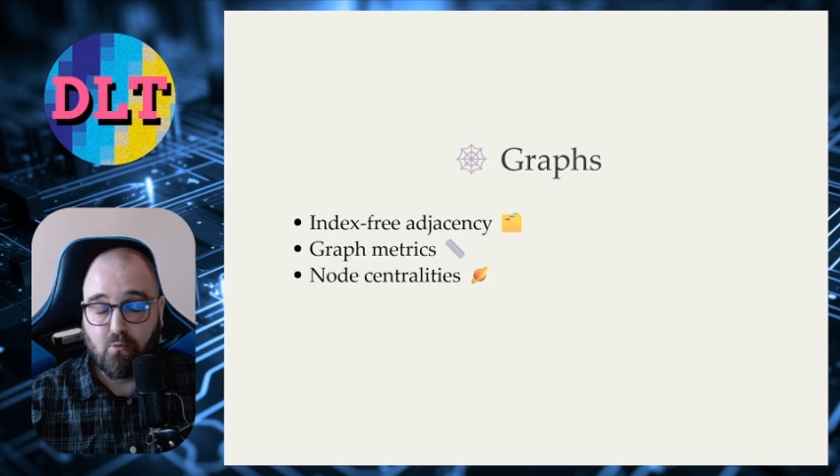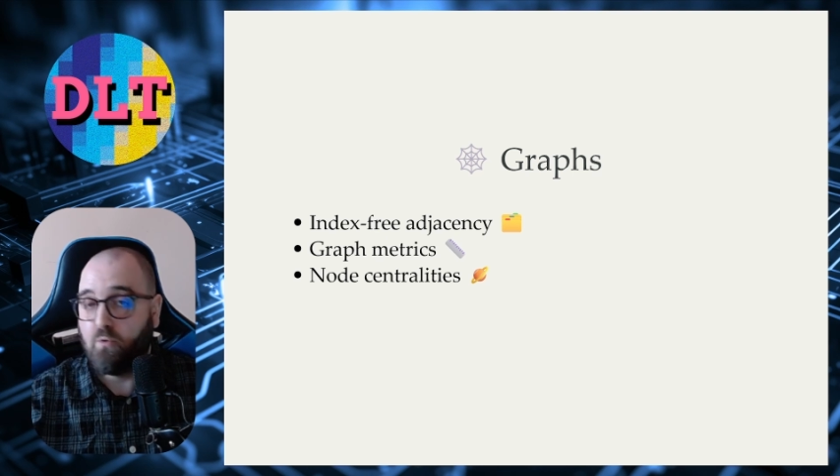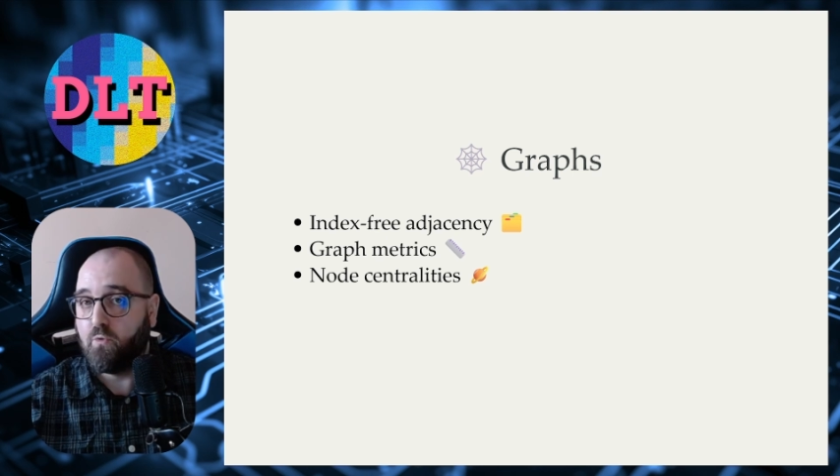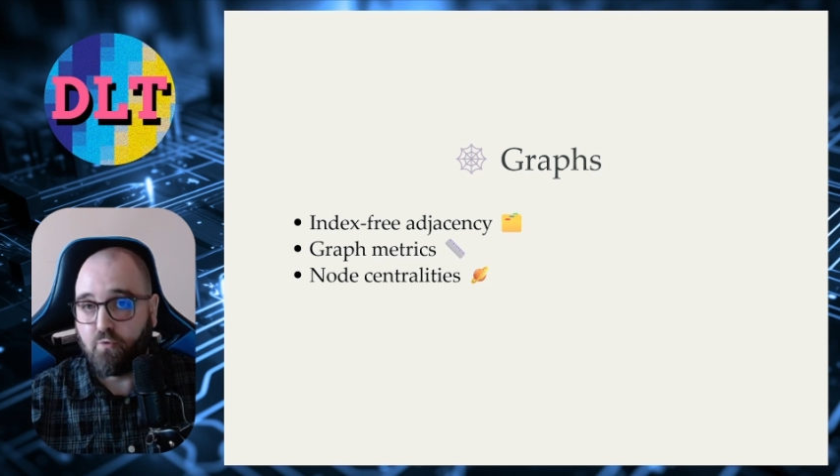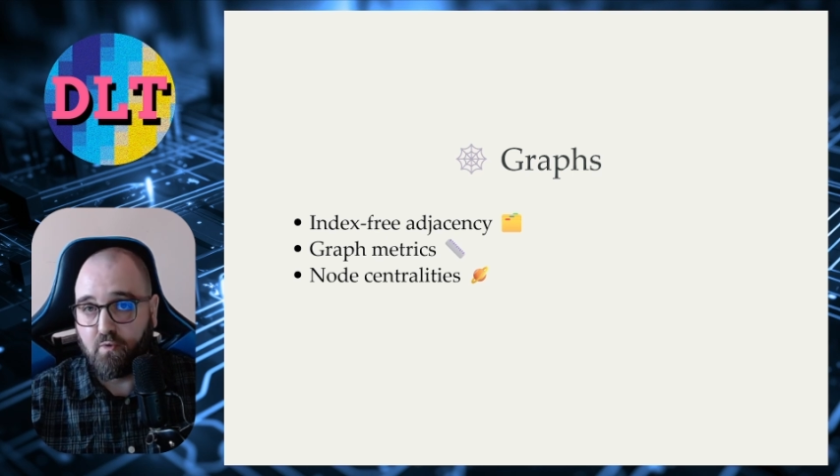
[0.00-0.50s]

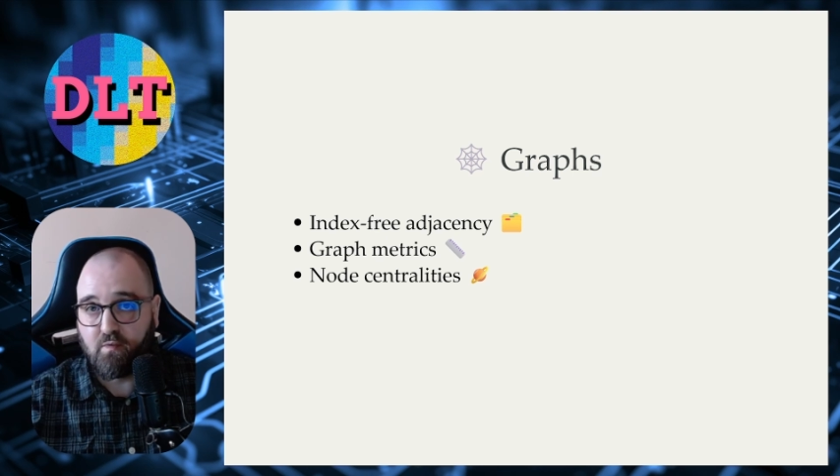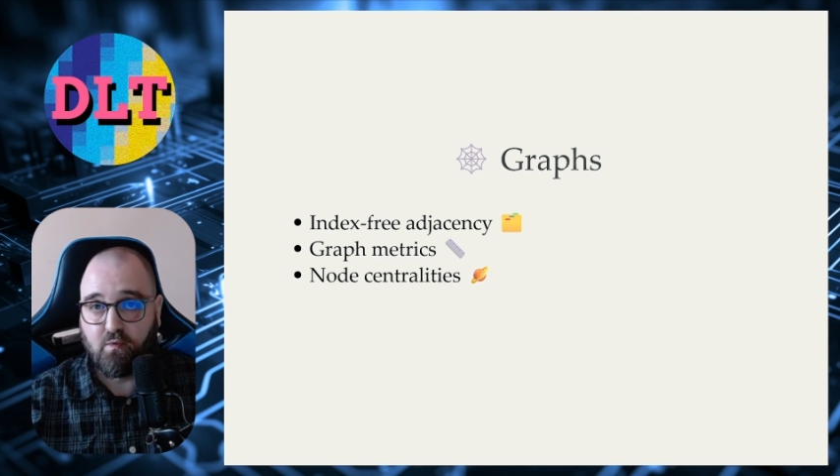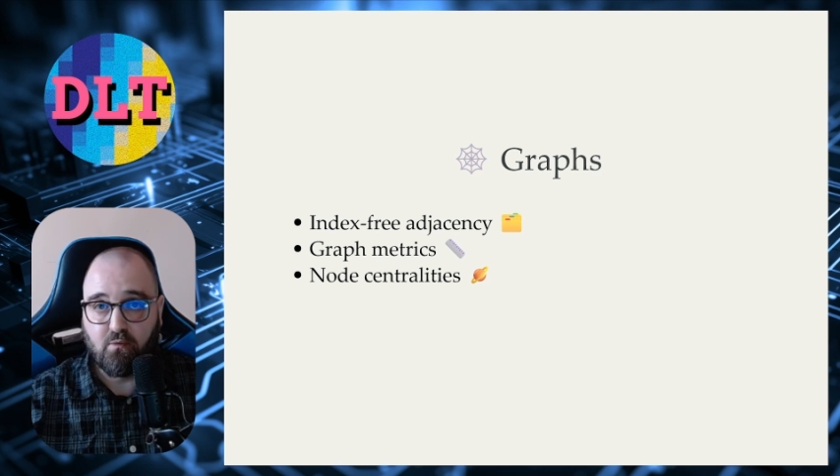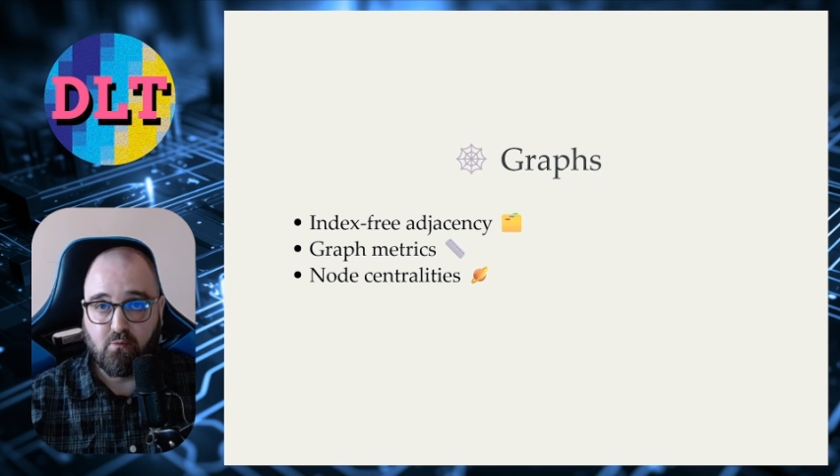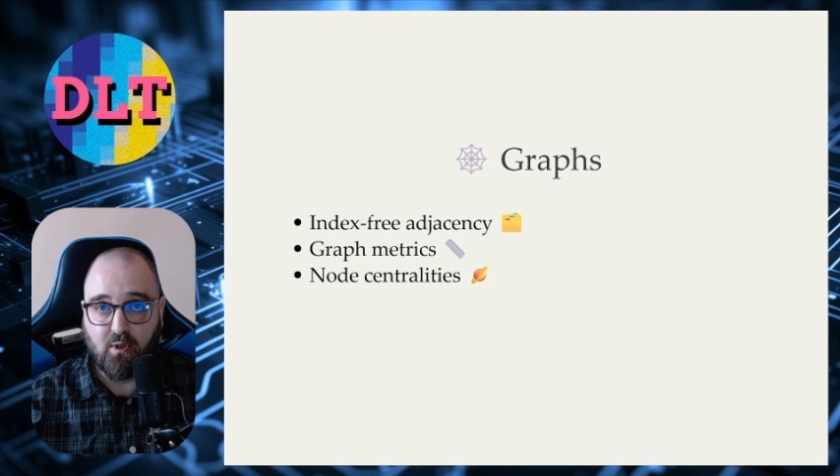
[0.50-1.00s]
closeness
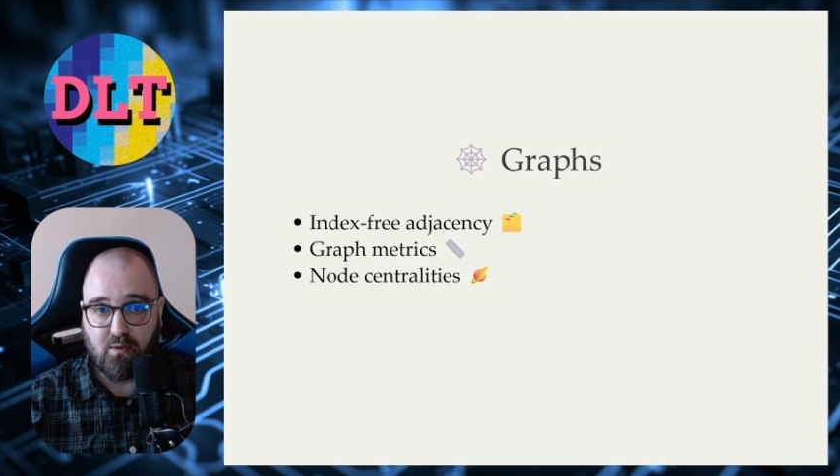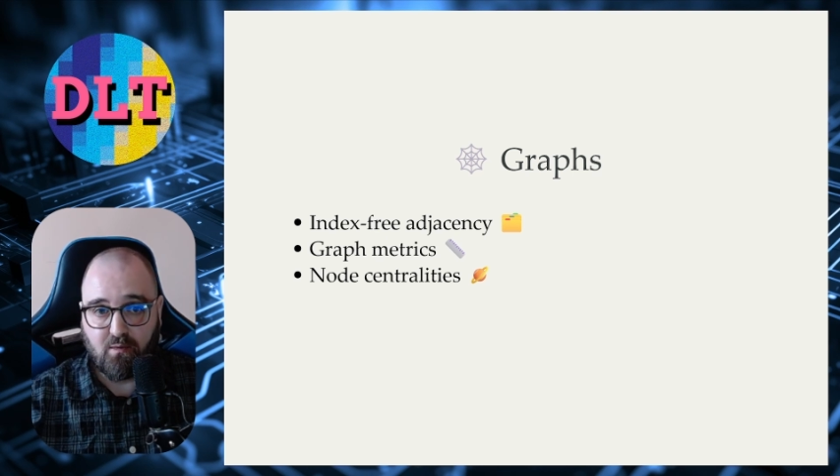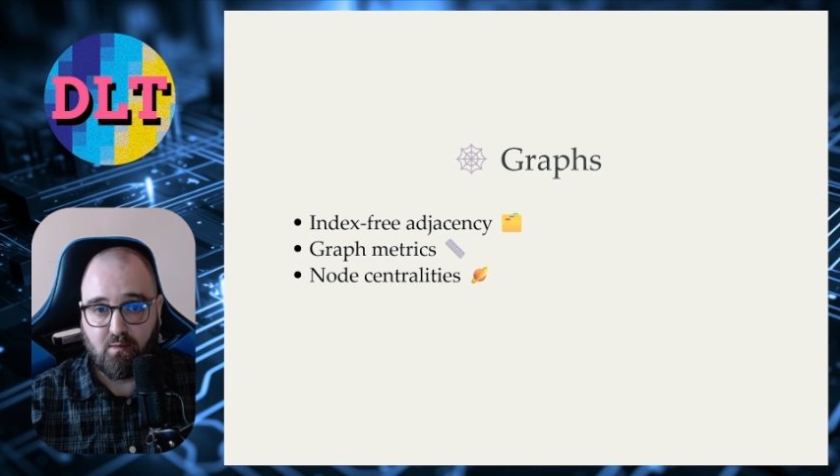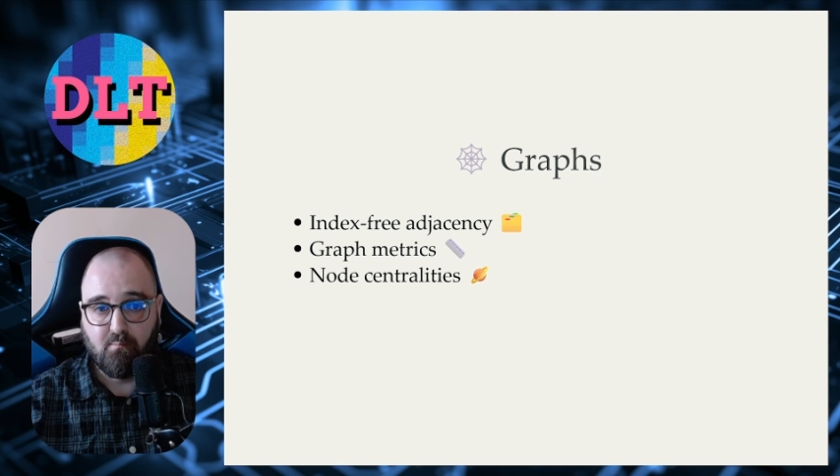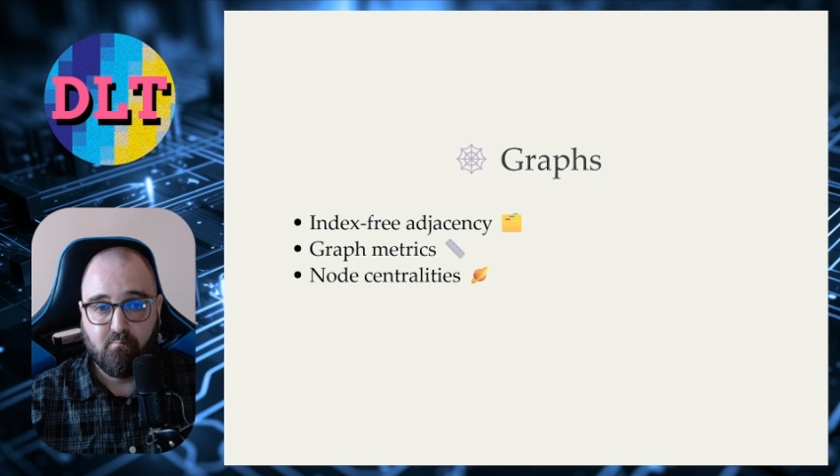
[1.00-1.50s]

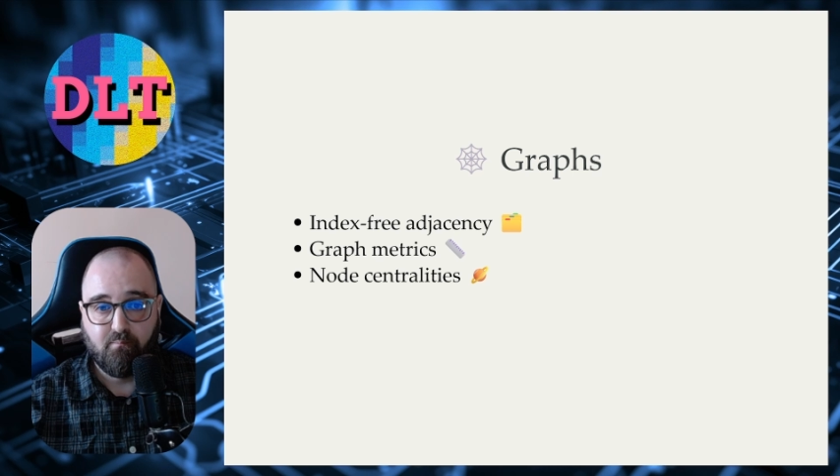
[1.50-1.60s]
centrality.